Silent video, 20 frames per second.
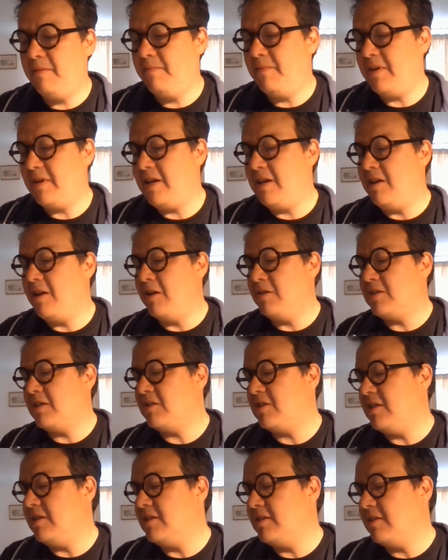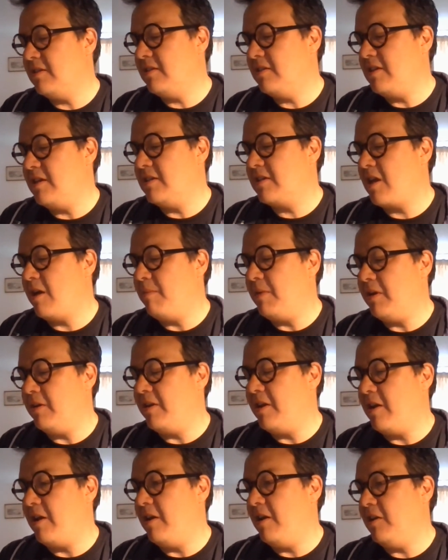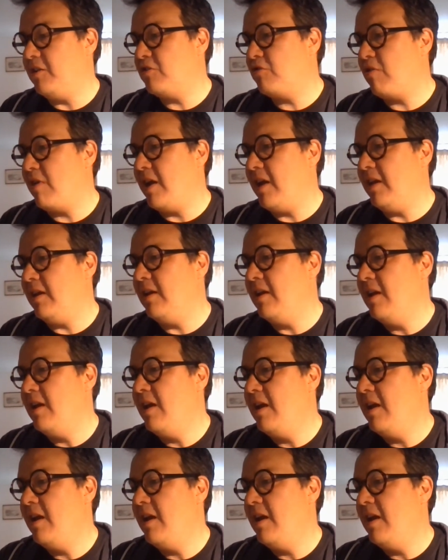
he knows that she's coming on an early train.